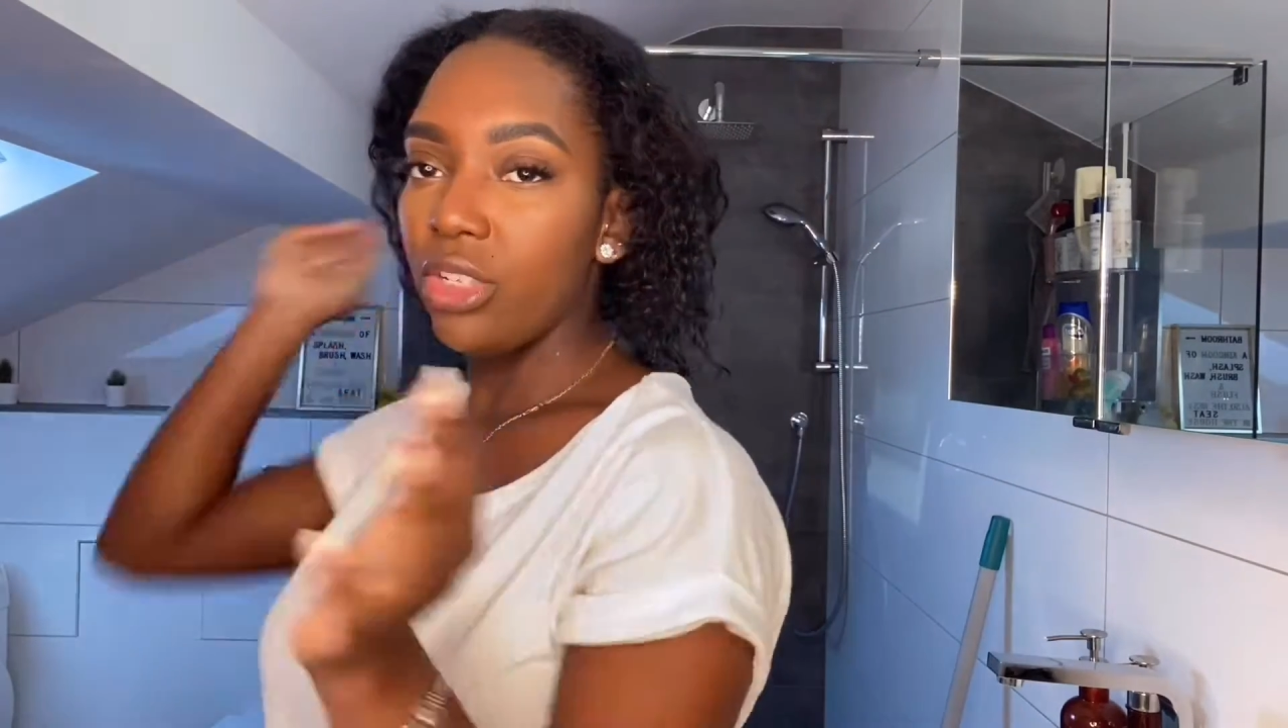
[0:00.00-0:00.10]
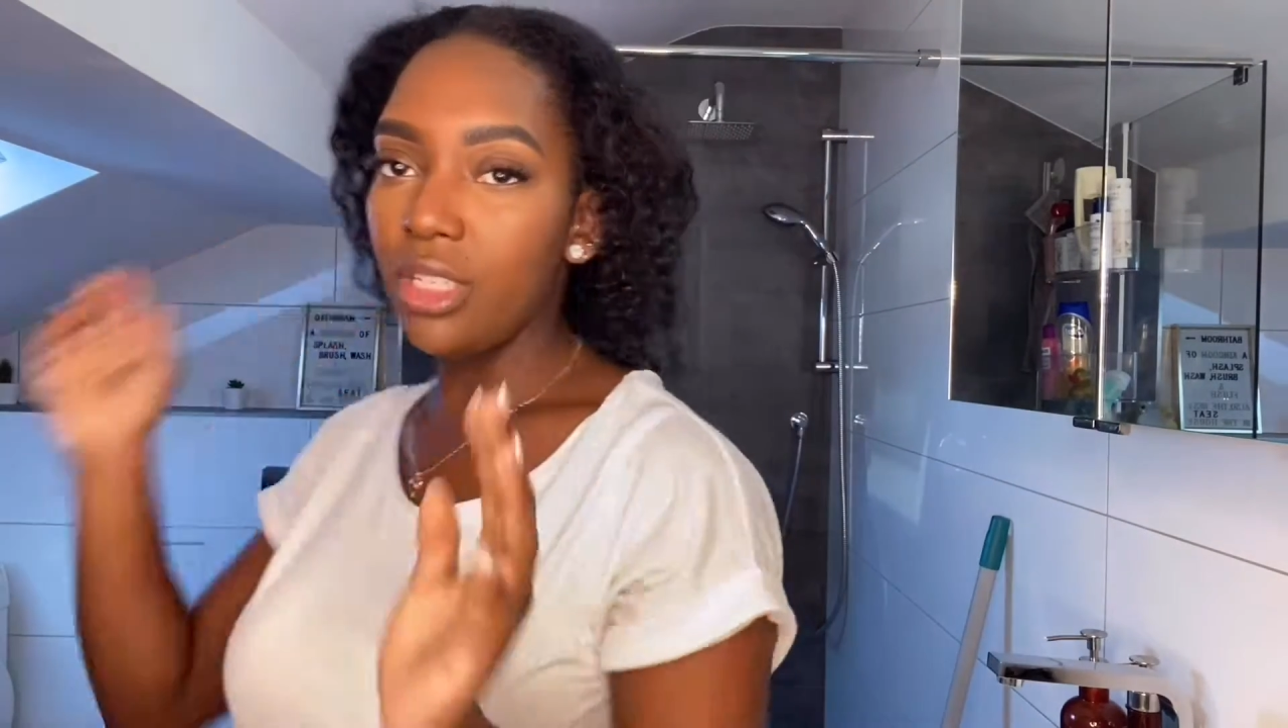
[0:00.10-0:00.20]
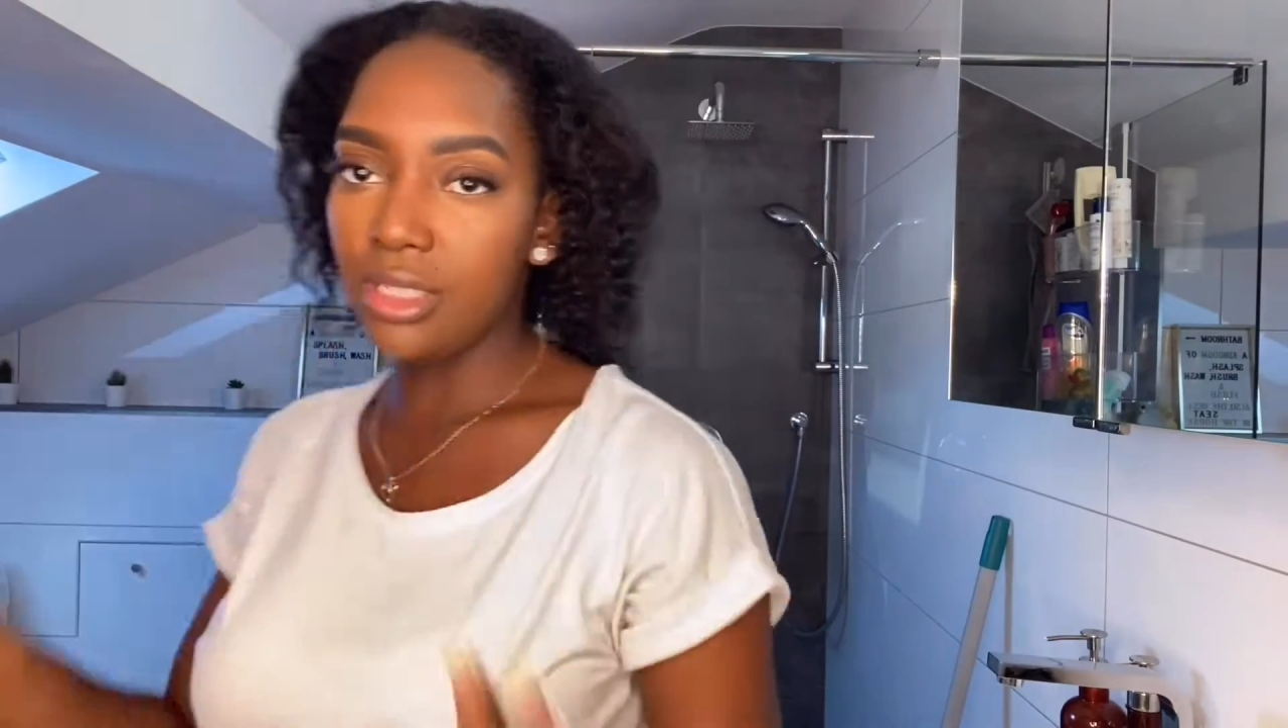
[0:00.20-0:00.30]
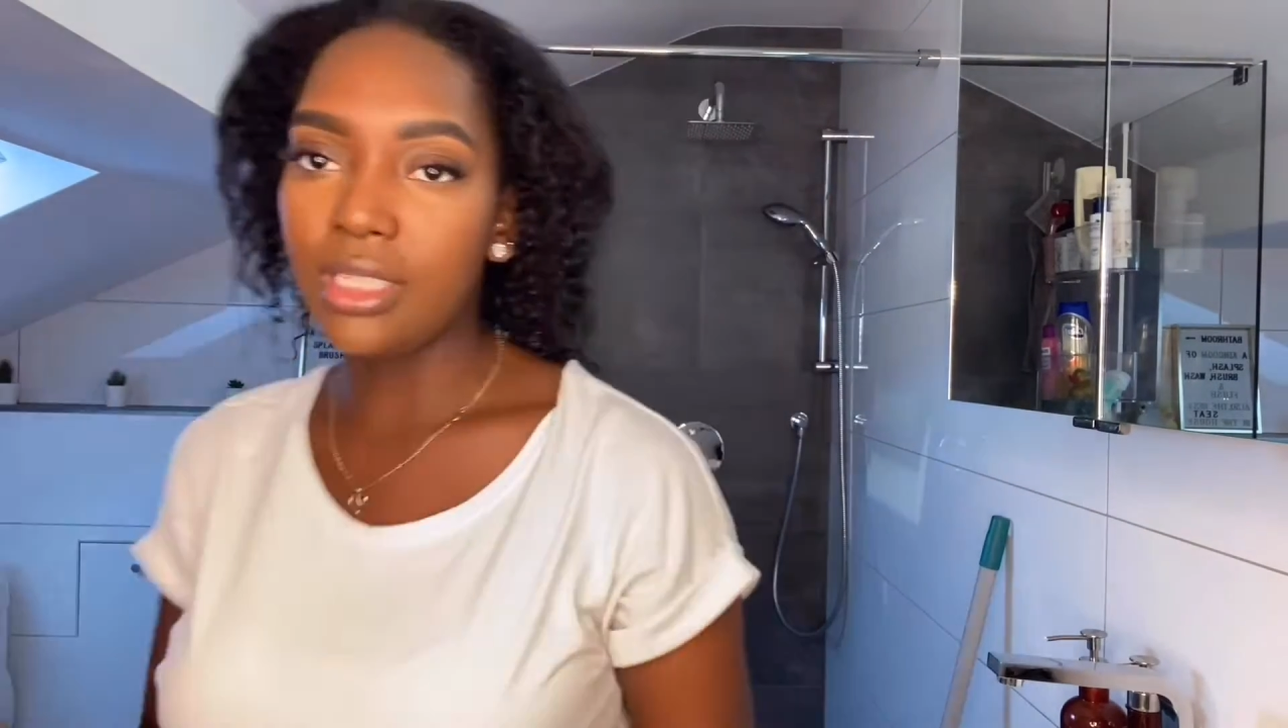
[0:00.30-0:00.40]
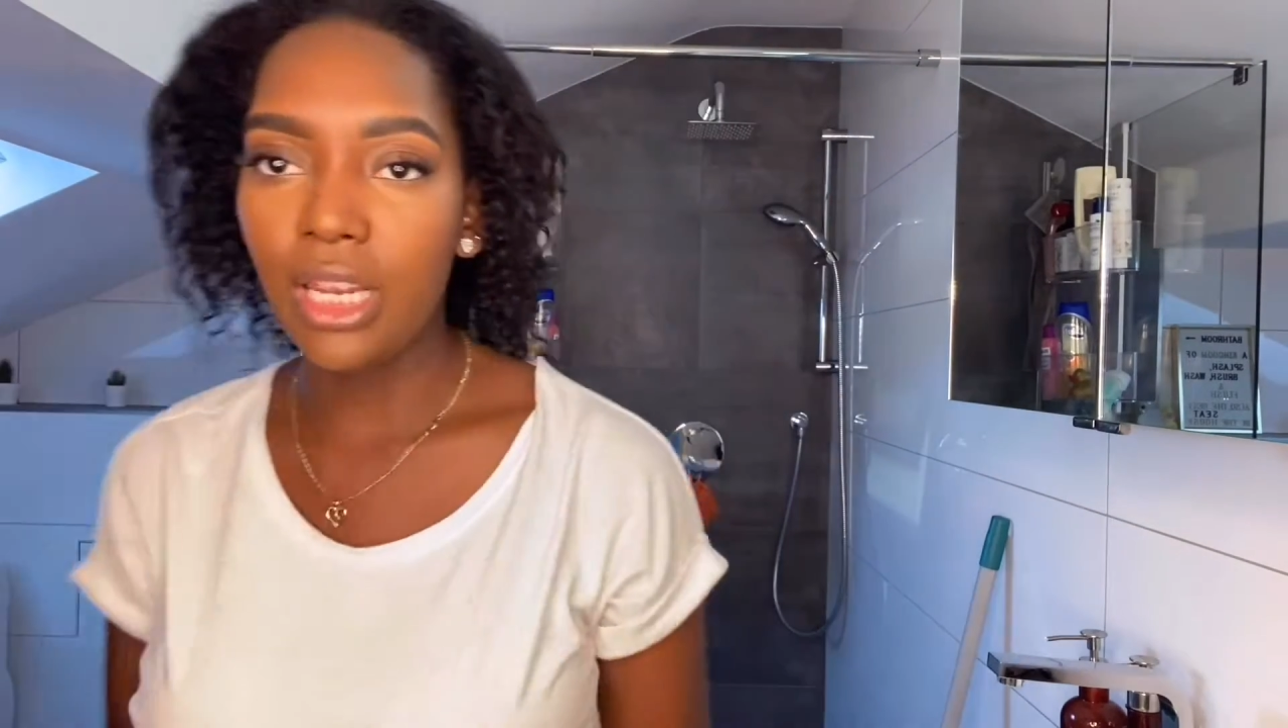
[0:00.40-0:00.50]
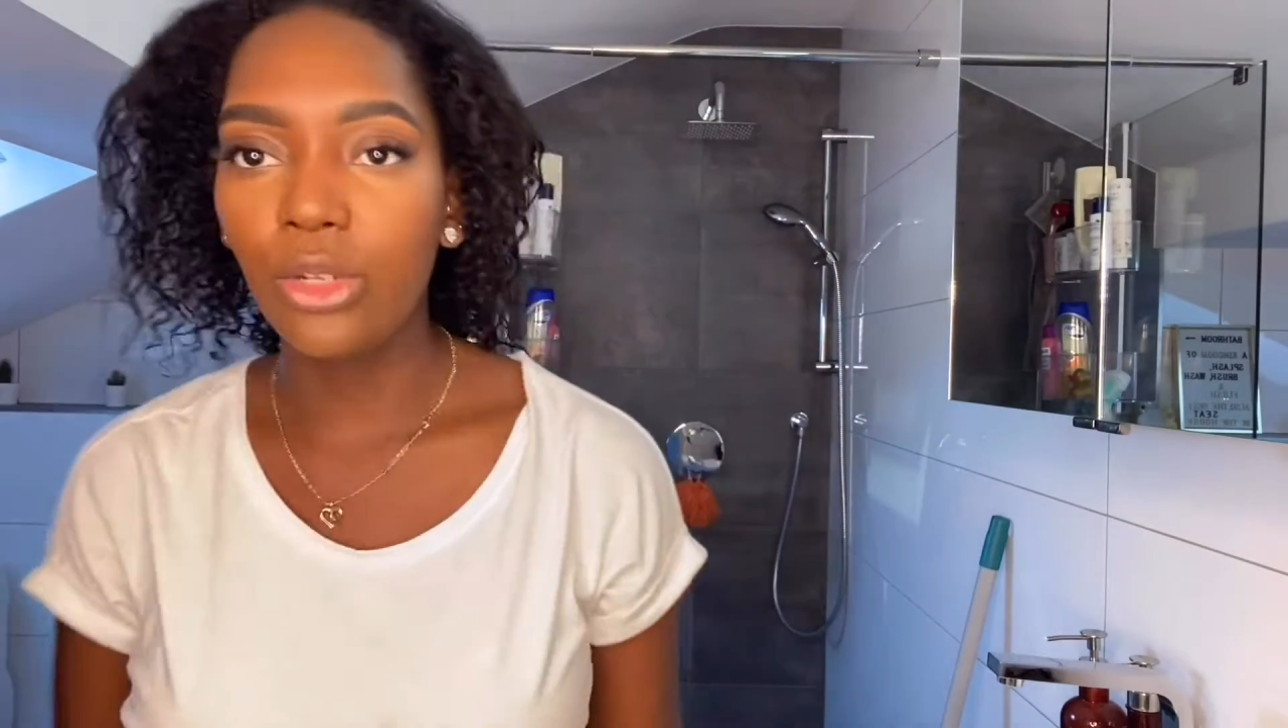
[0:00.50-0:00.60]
doesn't take